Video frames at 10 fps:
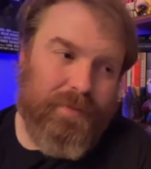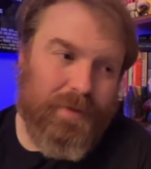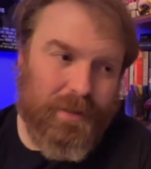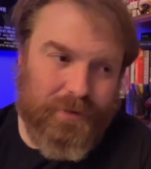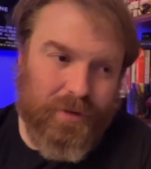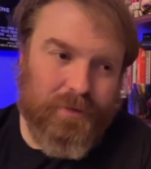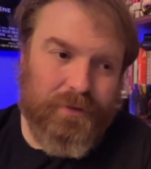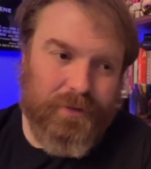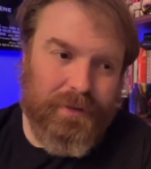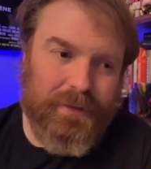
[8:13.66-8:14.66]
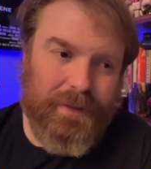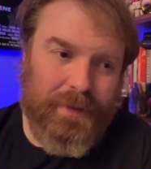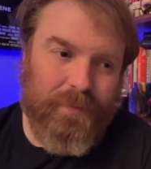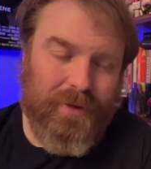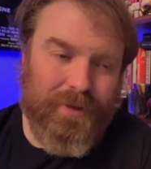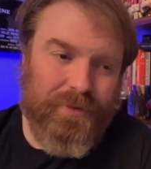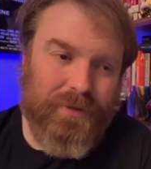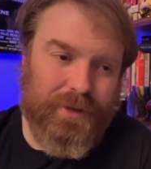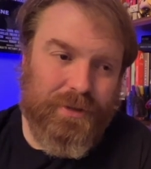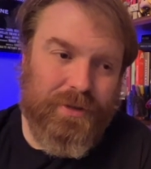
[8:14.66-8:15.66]
adulthood and what are you
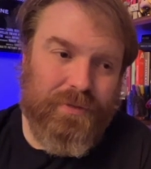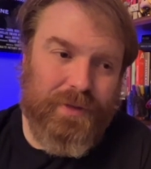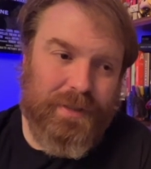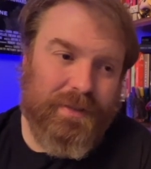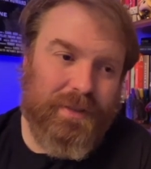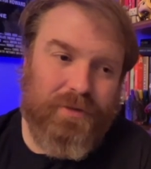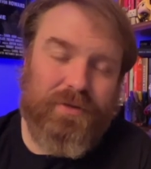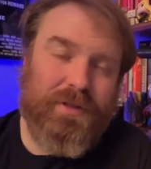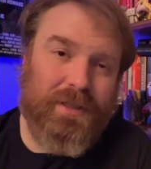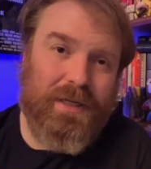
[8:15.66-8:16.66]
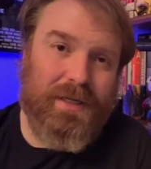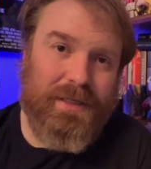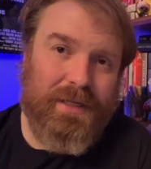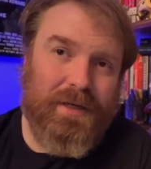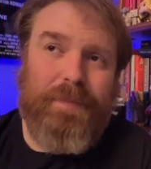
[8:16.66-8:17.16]
going to do is an interesting idea,